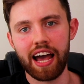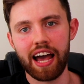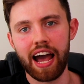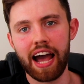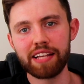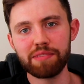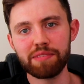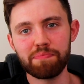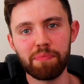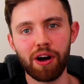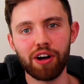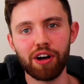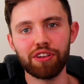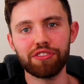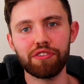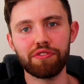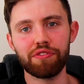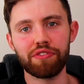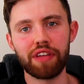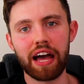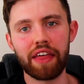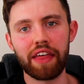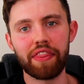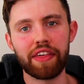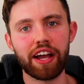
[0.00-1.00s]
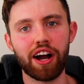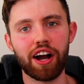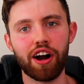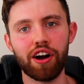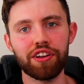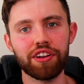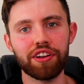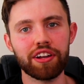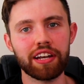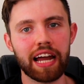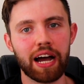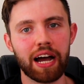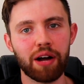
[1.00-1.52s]
As part of that, they
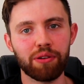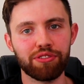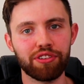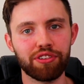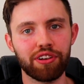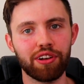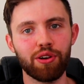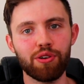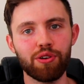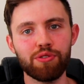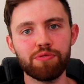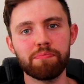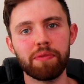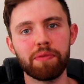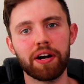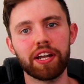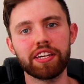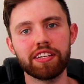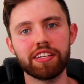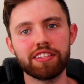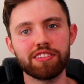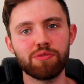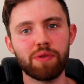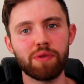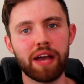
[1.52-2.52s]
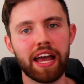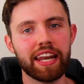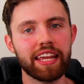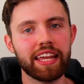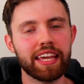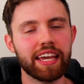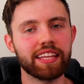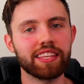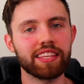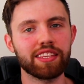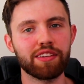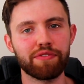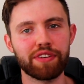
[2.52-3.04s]
aren't allowed to loan money to any
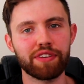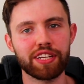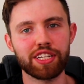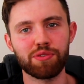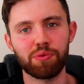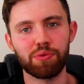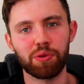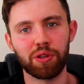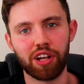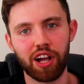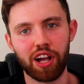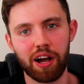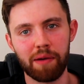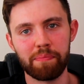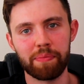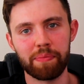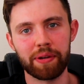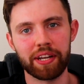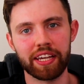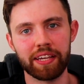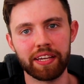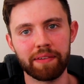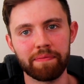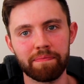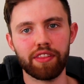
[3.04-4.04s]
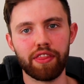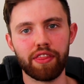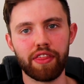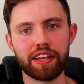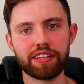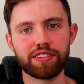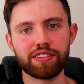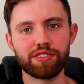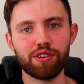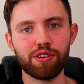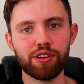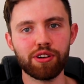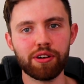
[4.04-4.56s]
individual company. They're
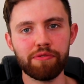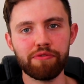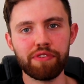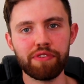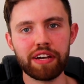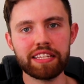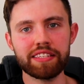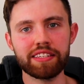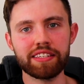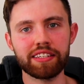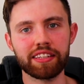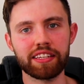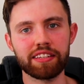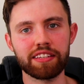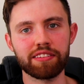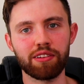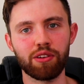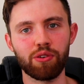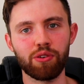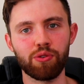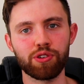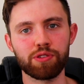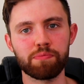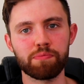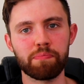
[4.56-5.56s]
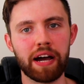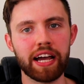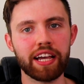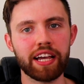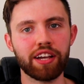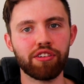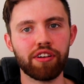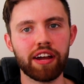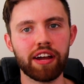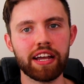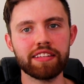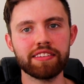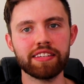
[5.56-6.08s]
circumventing these laws by
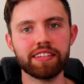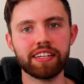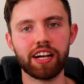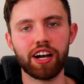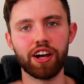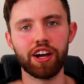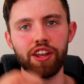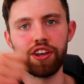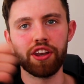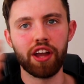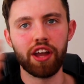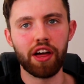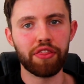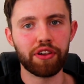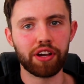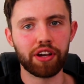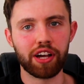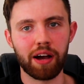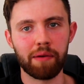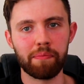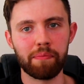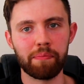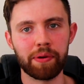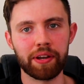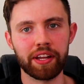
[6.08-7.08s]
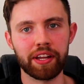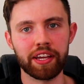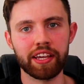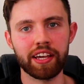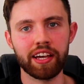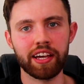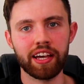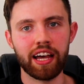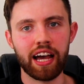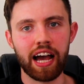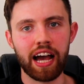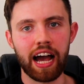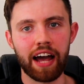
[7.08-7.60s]
creating another company
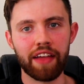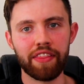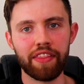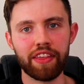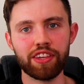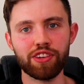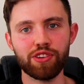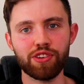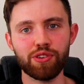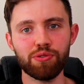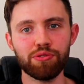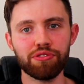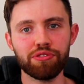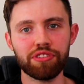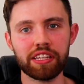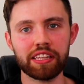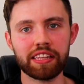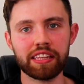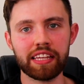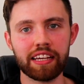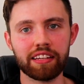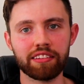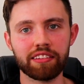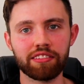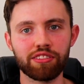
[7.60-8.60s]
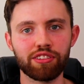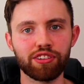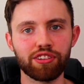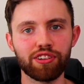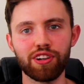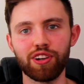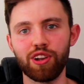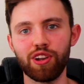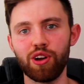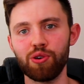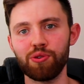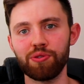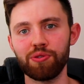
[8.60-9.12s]
and then using this to
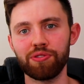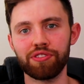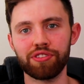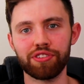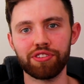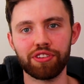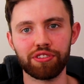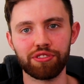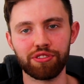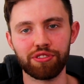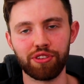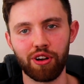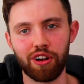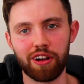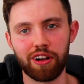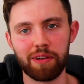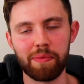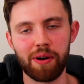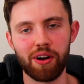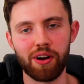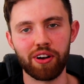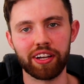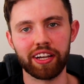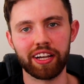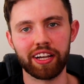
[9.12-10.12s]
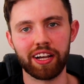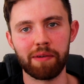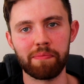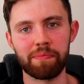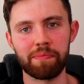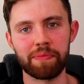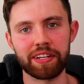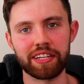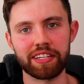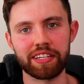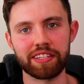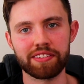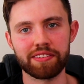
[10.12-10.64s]
loan to the stock market
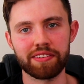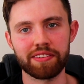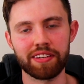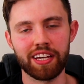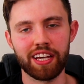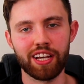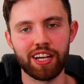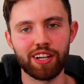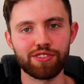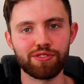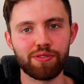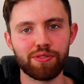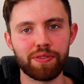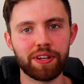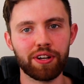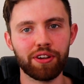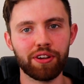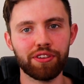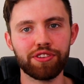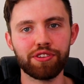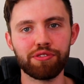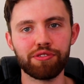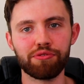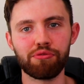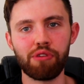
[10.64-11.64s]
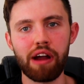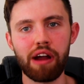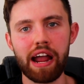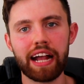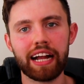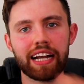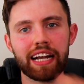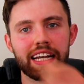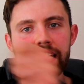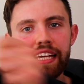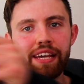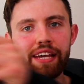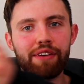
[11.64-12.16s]
companies. So they're not
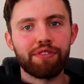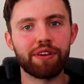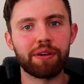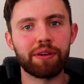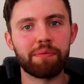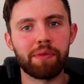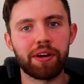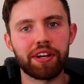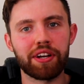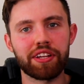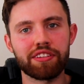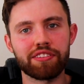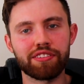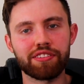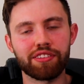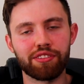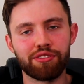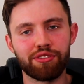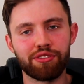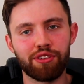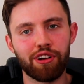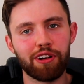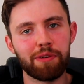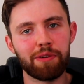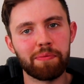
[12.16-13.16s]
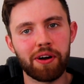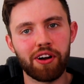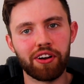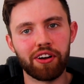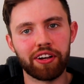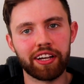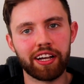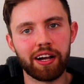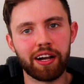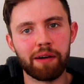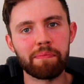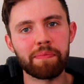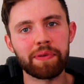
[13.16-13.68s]
directly giving money to the stock
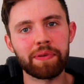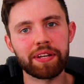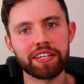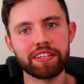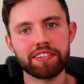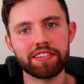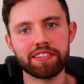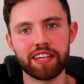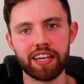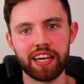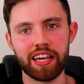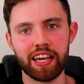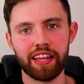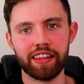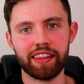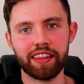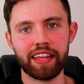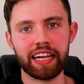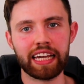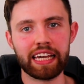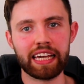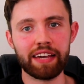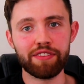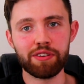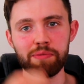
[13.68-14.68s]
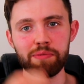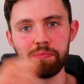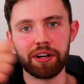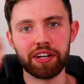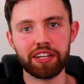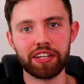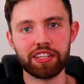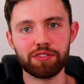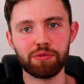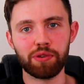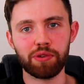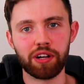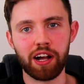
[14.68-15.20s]
market companies, they're giving
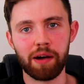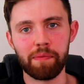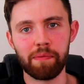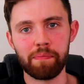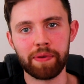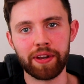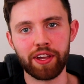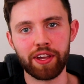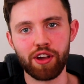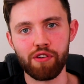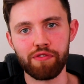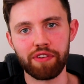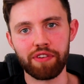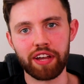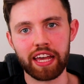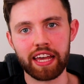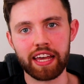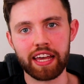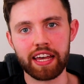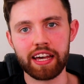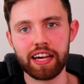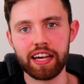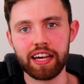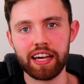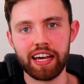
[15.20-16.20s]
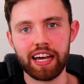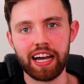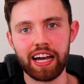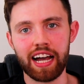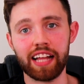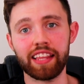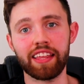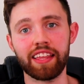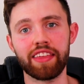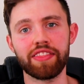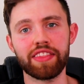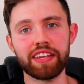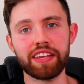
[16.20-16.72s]
money to a company over here,
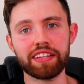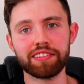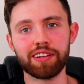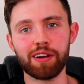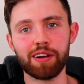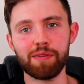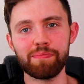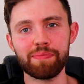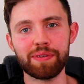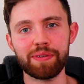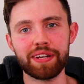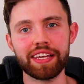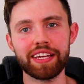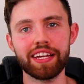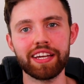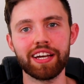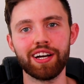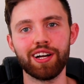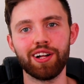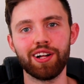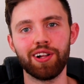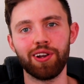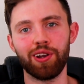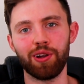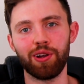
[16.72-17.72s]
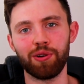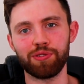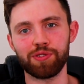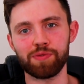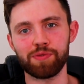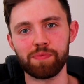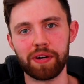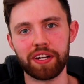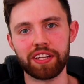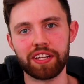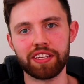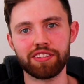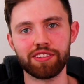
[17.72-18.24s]
and then this company loans
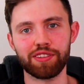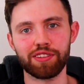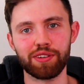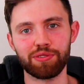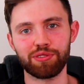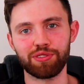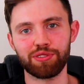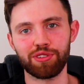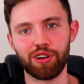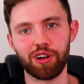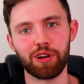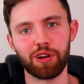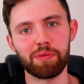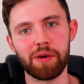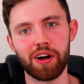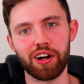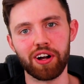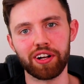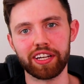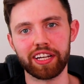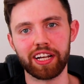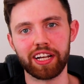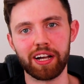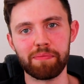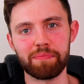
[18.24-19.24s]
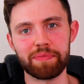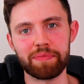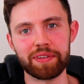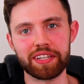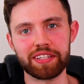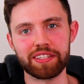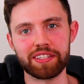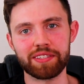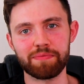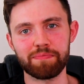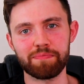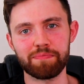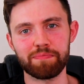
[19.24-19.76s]
money to those stock market
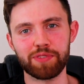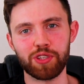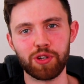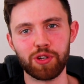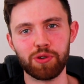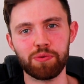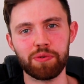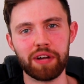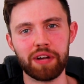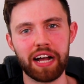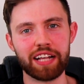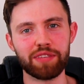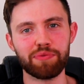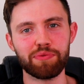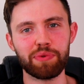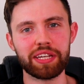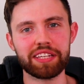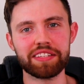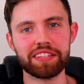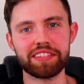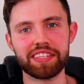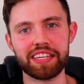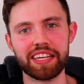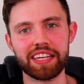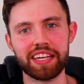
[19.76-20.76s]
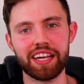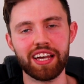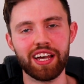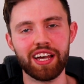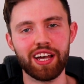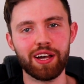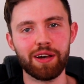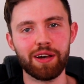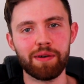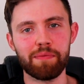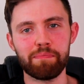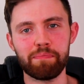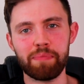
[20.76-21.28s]
companies. So as we can see,
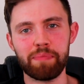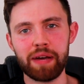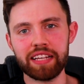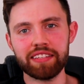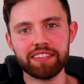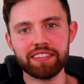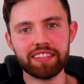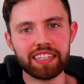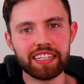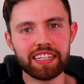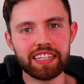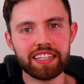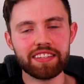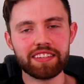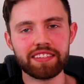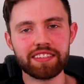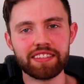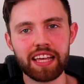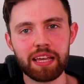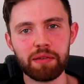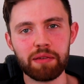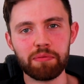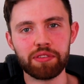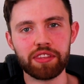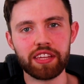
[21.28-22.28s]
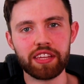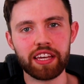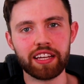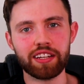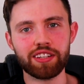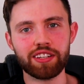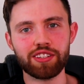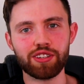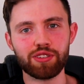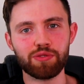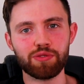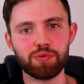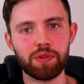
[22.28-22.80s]
basically the same thing,
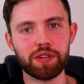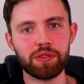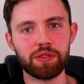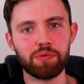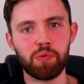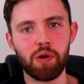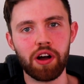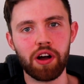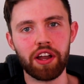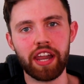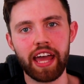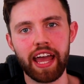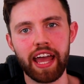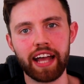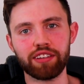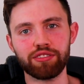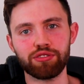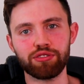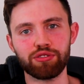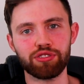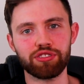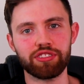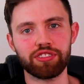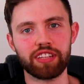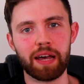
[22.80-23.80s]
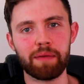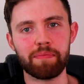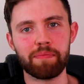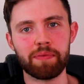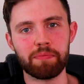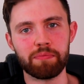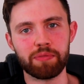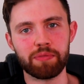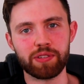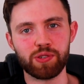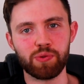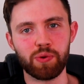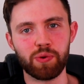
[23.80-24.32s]
just with one extra step
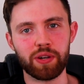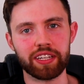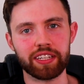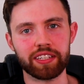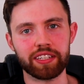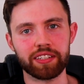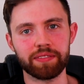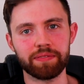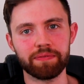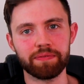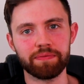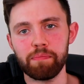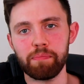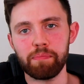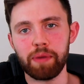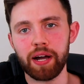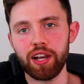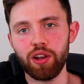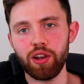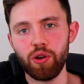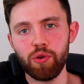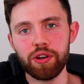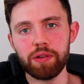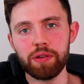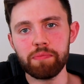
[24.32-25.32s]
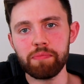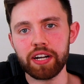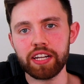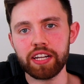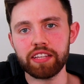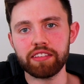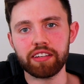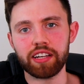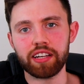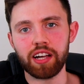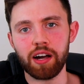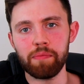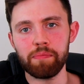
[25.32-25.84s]
in between. By loaning money
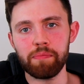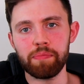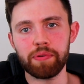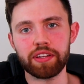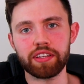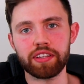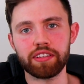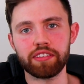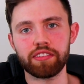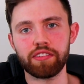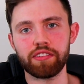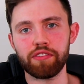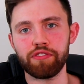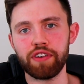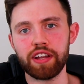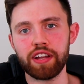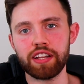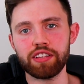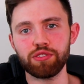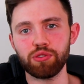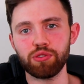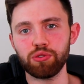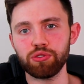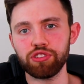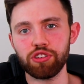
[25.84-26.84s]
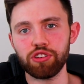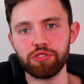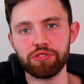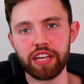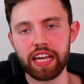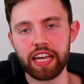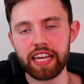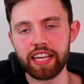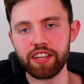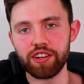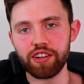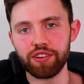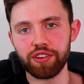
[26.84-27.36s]
to companies, the Fed is also
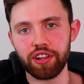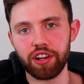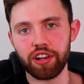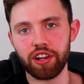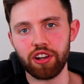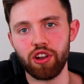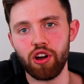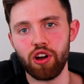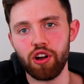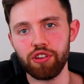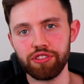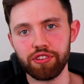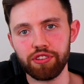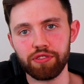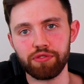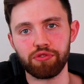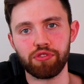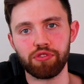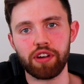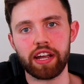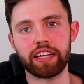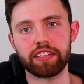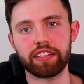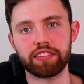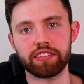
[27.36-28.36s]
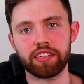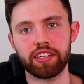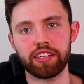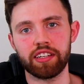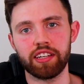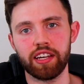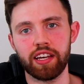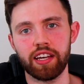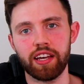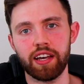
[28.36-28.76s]
taking on a lot of risk.